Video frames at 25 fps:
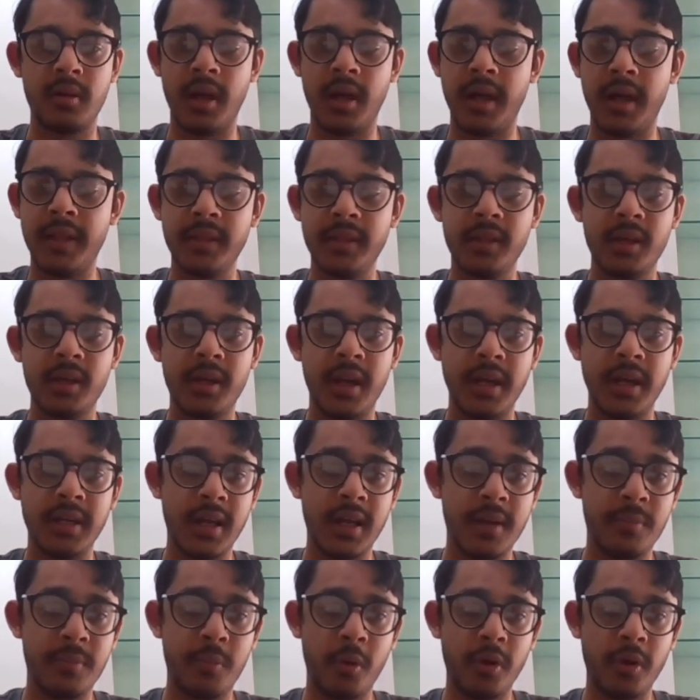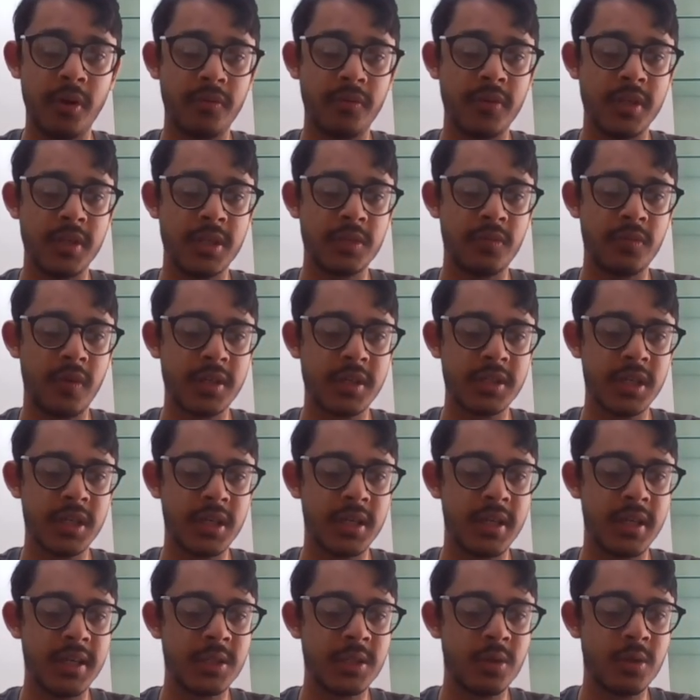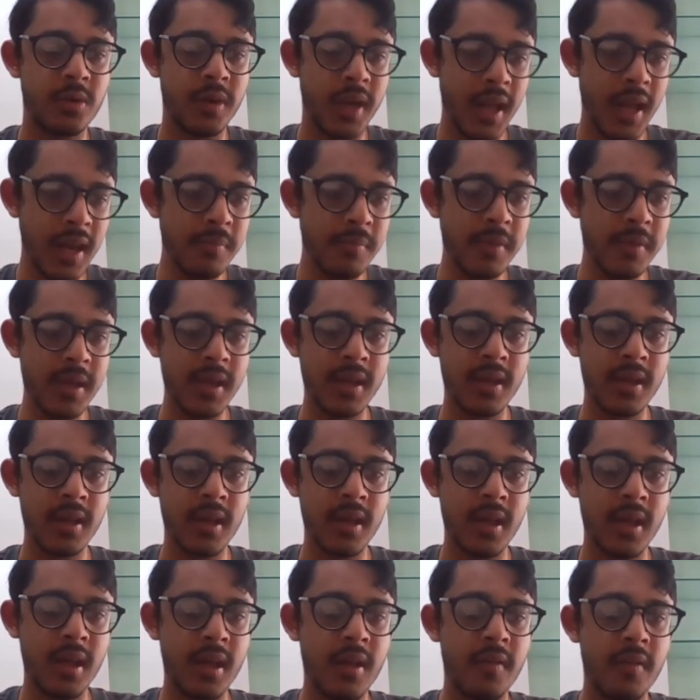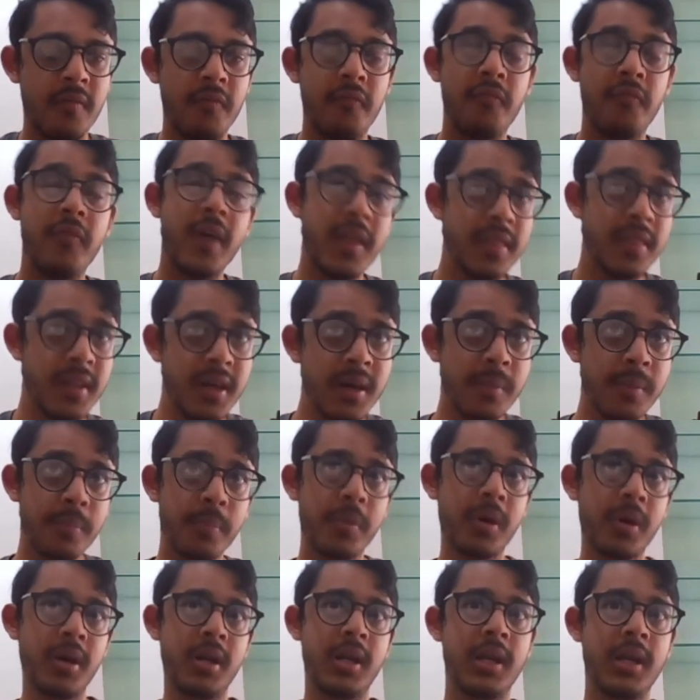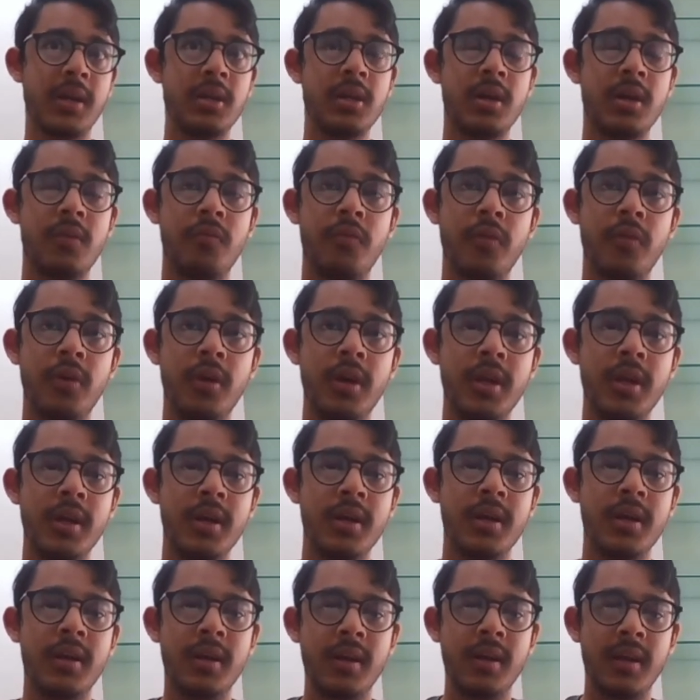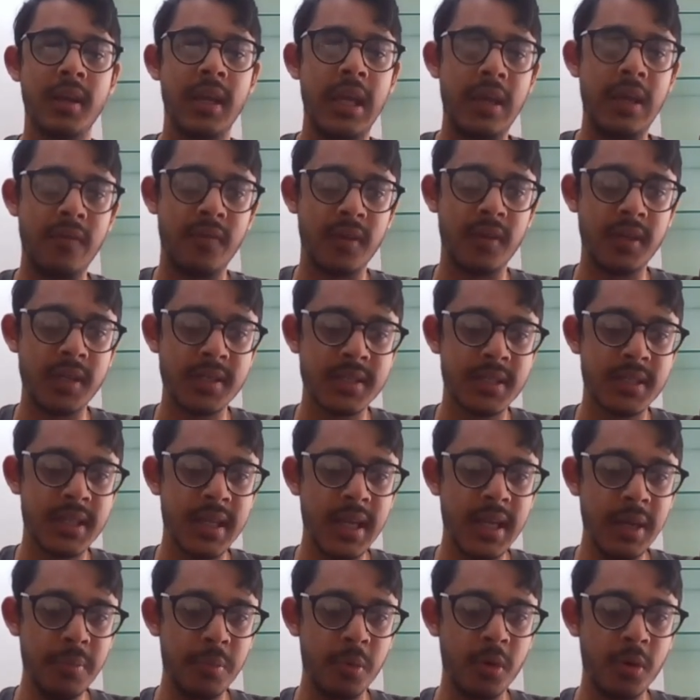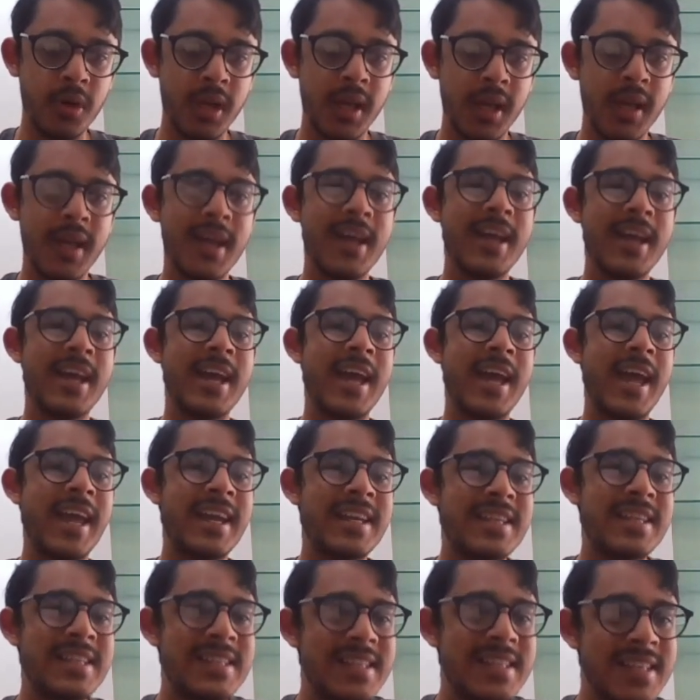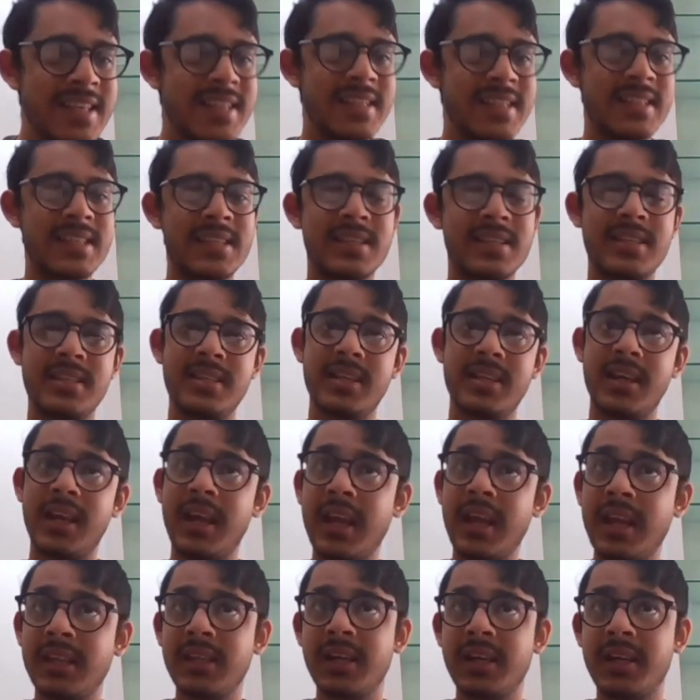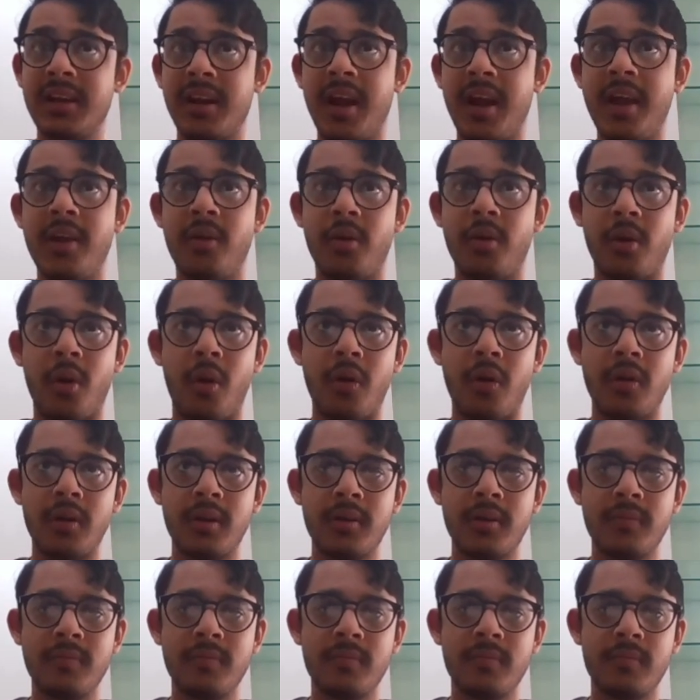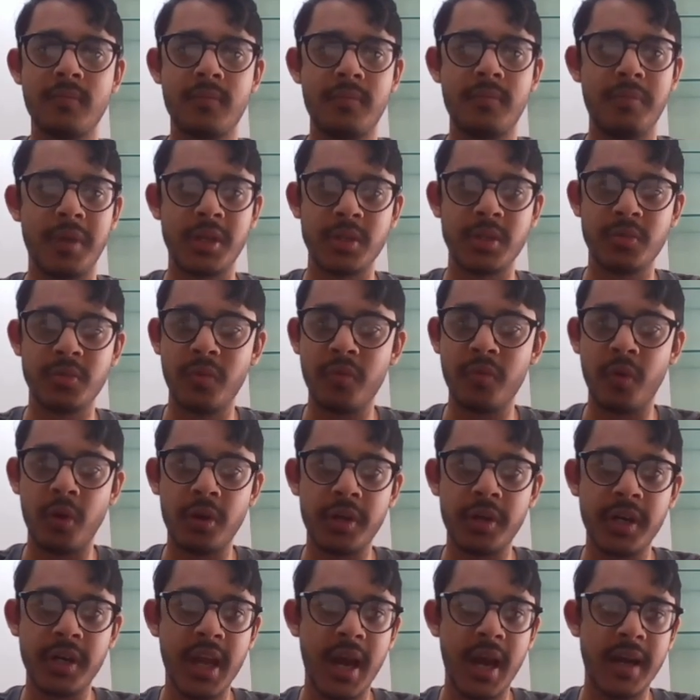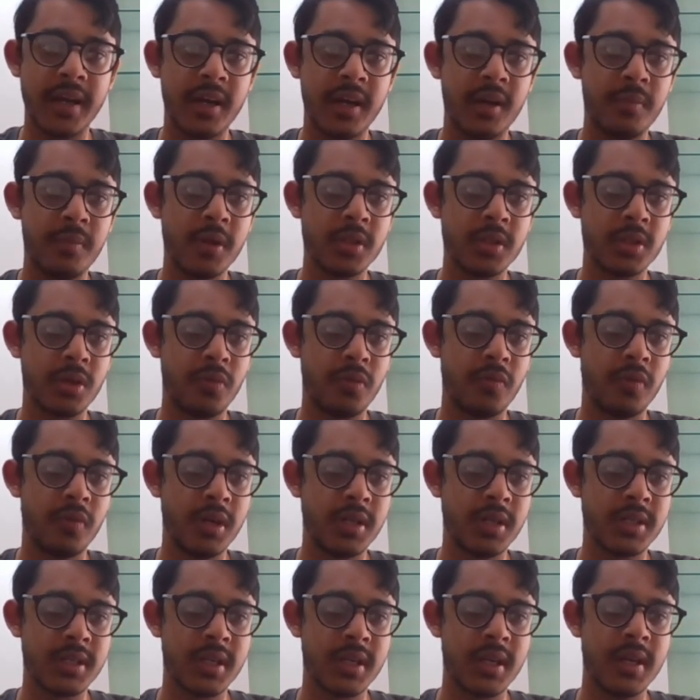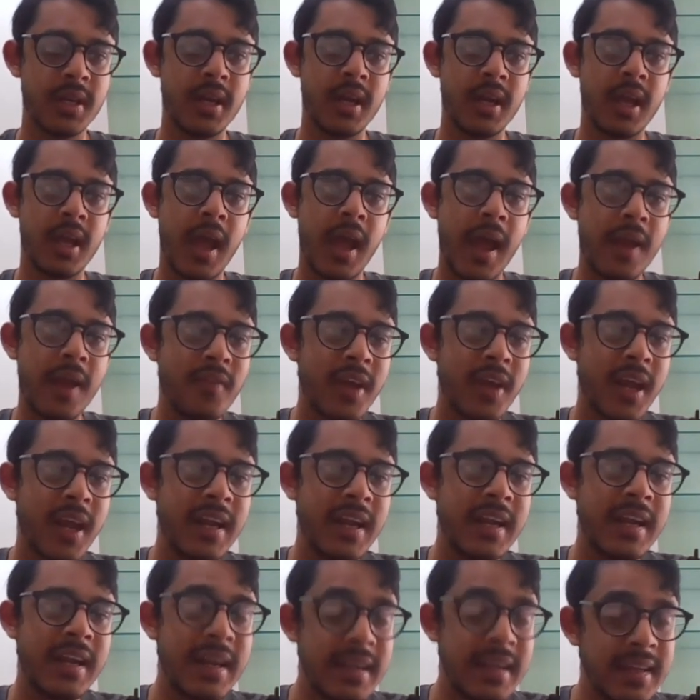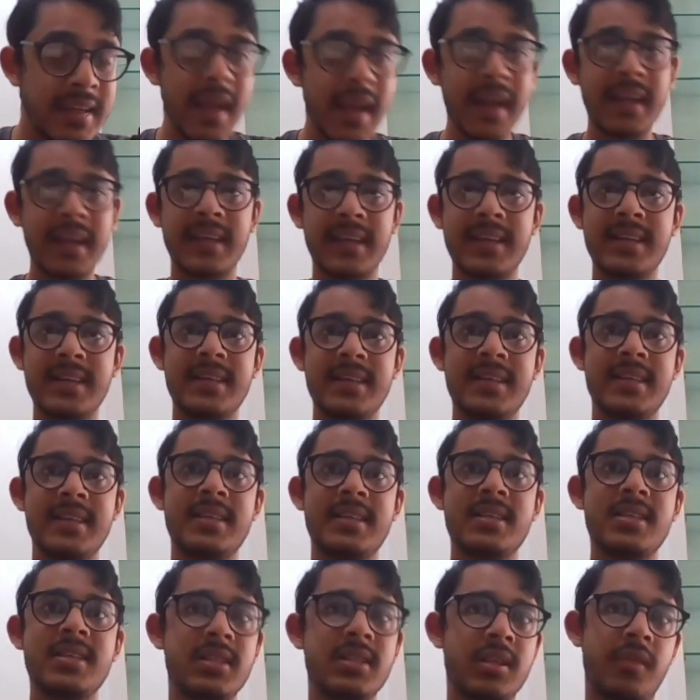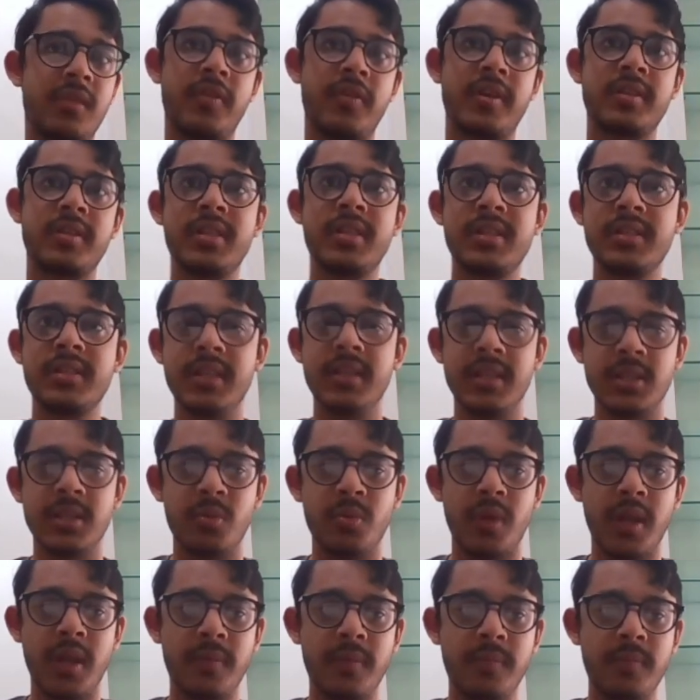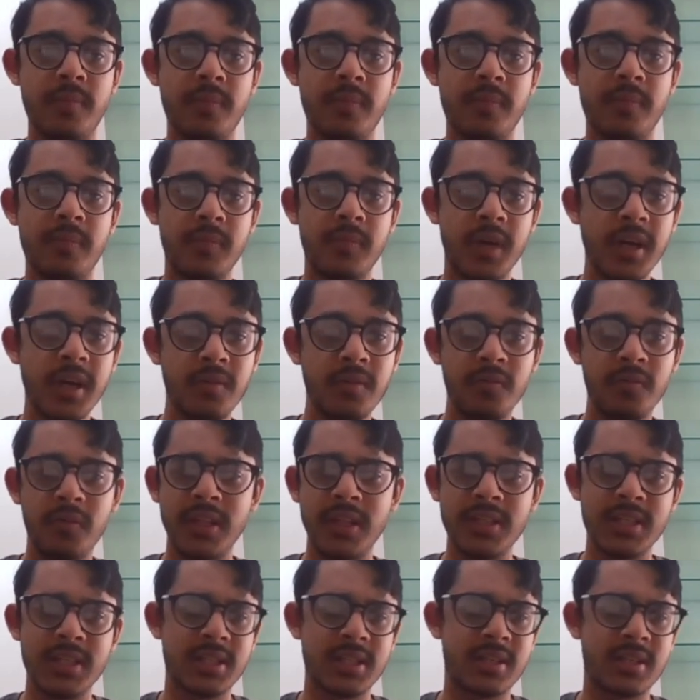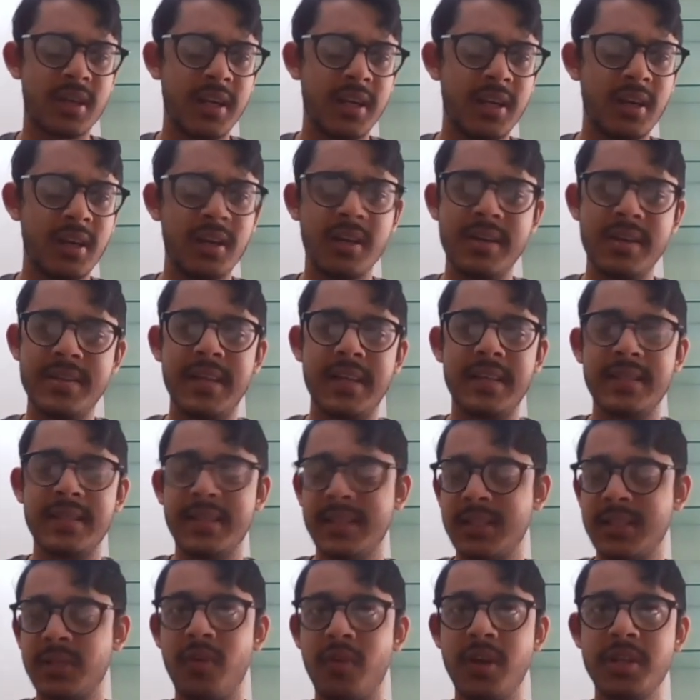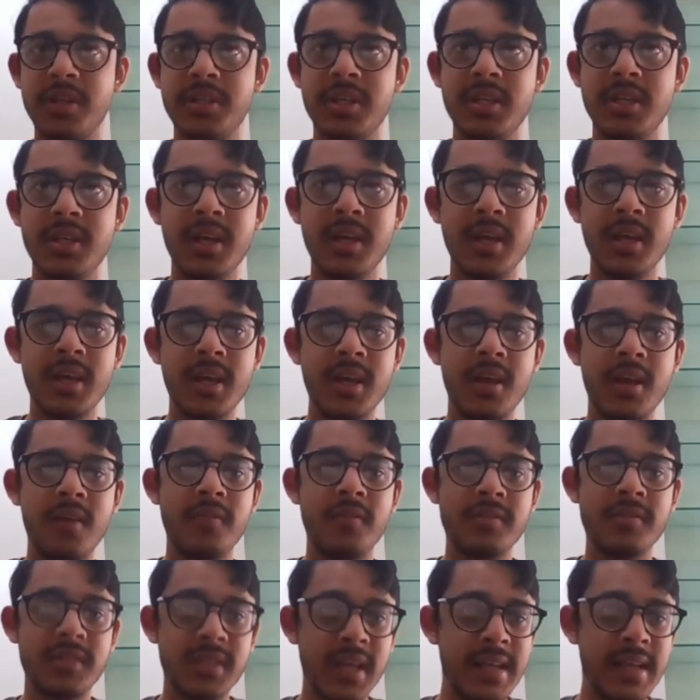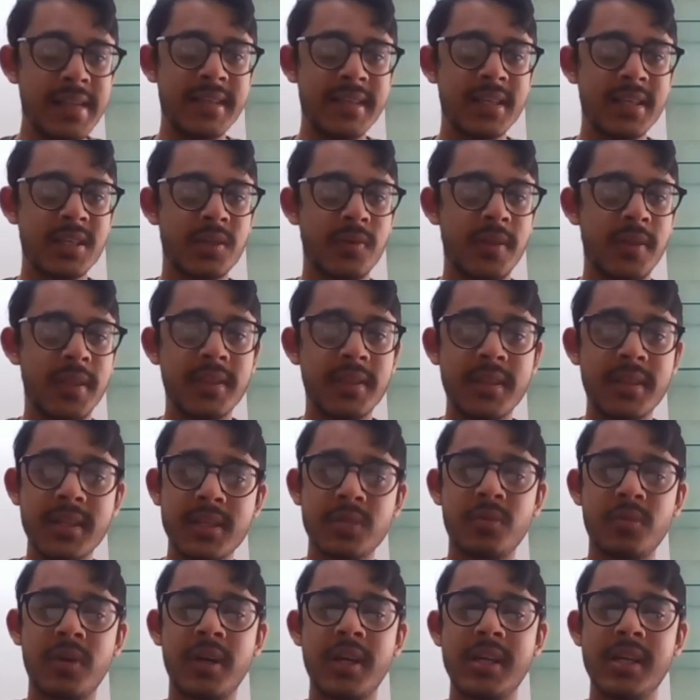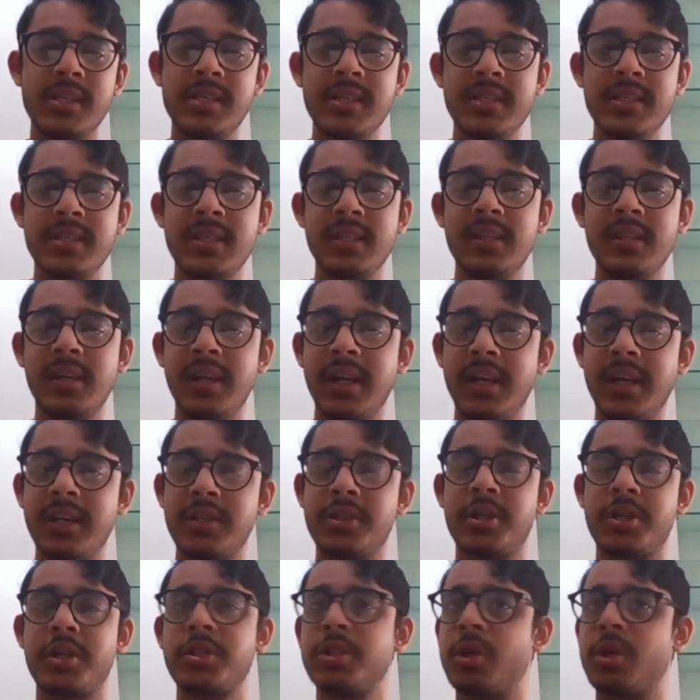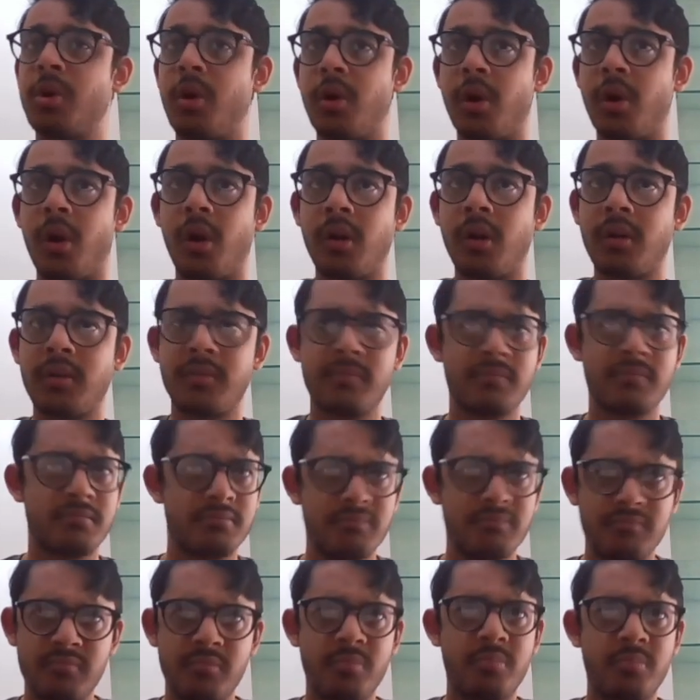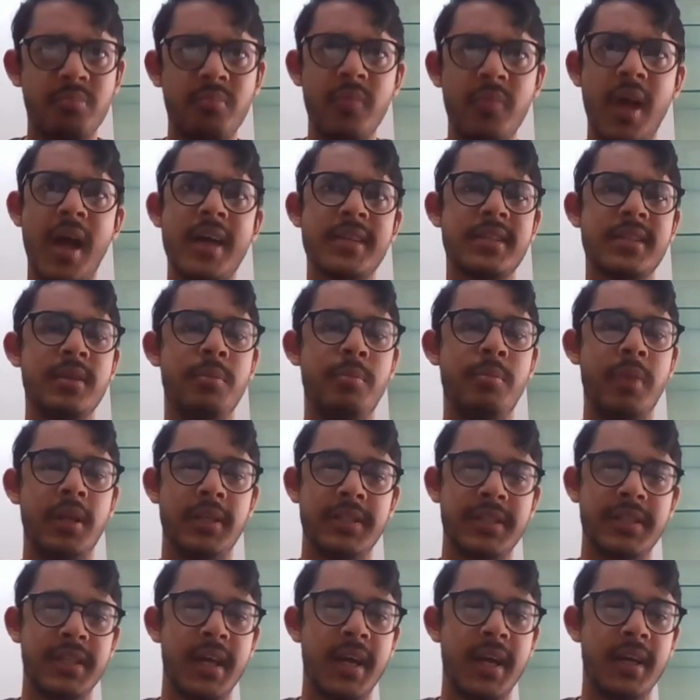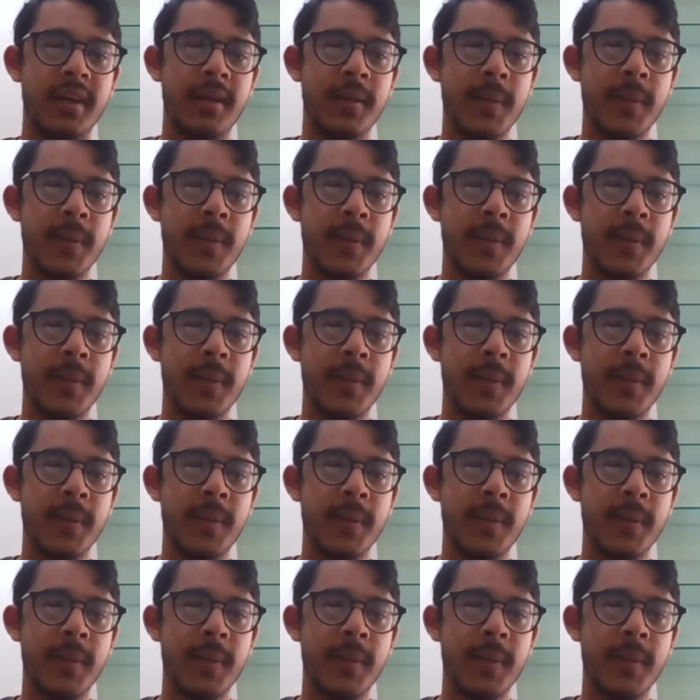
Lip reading: and the entire point of this function is to tell me whether a particular word given as the input exists in the trie or not. Because we've already added a bunch of words and we can detect suffixes this way, right? We can just write a does exist function, which tells us whether this word exists in the data structure or not. As simple as that.